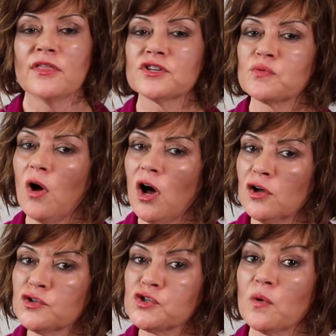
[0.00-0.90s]
This will
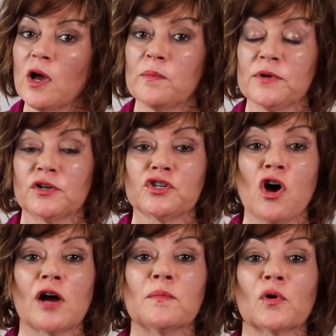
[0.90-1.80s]
also help you to
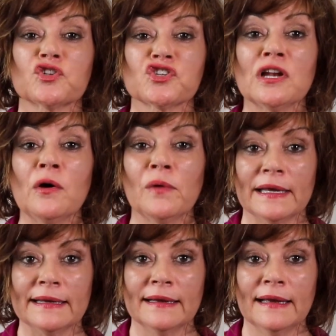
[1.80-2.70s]
talk more slowly.